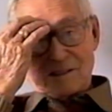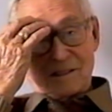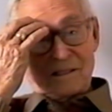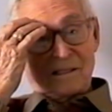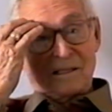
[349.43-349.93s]

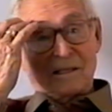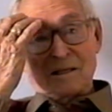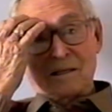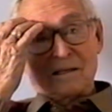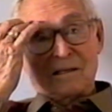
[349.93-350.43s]

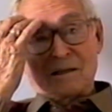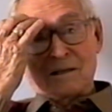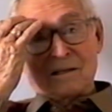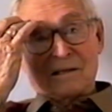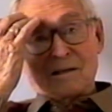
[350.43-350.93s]

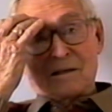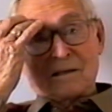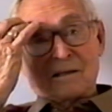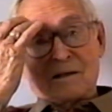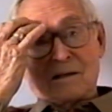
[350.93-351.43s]
Nothing is said.